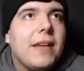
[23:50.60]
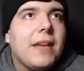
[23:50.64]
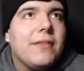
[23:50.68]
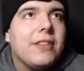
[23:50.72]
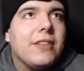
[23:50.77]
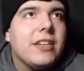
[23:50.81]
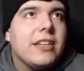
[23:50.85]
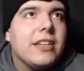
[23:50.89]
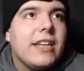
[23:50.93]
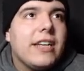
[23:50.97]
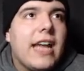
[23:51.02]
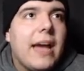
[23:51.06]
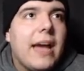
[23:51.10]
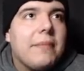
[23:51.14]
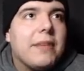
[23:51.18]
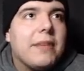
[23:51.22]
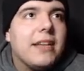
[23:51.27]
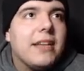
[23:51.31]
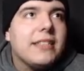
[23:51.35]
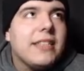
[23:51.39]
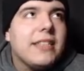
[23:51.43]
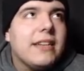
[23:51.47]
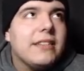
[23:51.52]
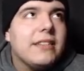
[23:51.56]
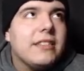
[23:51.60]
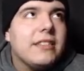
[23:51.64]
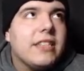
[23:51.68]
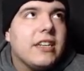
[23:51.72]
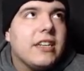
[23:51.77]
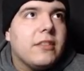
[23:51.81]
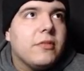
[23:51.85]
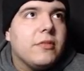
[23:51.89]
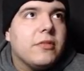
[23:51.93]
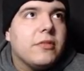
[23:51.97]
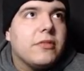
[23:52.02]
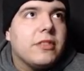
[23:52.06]
going to cap, guys. That was
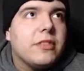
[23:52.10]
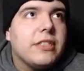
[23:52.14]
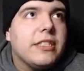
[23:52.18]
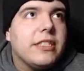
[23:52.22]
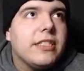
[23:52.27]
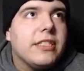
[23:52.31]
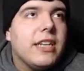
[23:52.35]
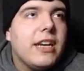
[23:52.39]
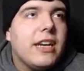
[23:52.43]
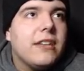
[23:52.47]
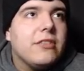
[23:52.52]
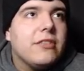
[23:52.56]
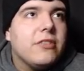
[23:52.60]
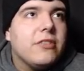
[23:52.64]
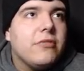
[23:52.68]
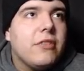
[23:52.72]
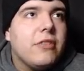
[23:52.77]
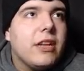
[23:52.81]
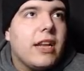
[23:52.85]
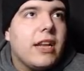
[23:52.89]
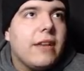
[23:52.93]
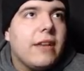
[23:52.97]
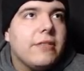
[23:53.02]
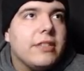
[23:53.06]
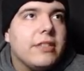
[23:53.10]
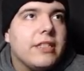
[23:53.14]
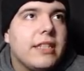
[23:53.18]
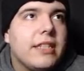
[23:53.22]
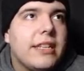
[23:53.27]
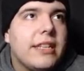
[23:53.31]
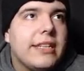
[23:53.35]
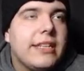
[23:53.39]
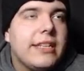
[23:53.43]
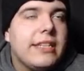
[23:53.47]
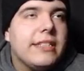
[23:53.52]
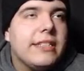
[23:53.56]
terrible read. I don't know what I was
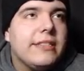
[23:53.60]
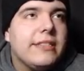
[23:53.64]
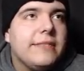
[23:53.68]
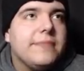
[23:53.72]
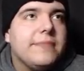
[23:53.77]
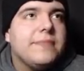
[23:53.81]
thinking.